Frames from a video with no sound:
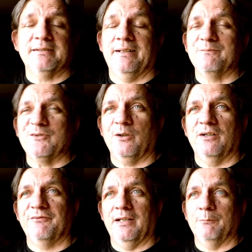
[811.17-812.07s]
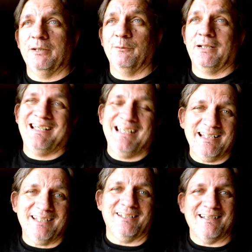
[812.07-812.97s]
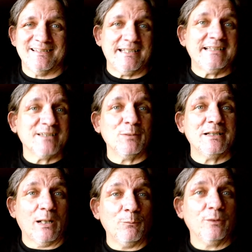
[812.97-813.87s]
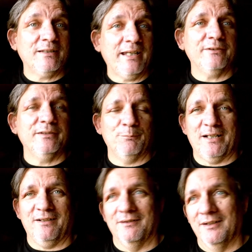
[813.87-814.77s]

I'm sorry for that. But when I get in there, I see so much I want to tell you about.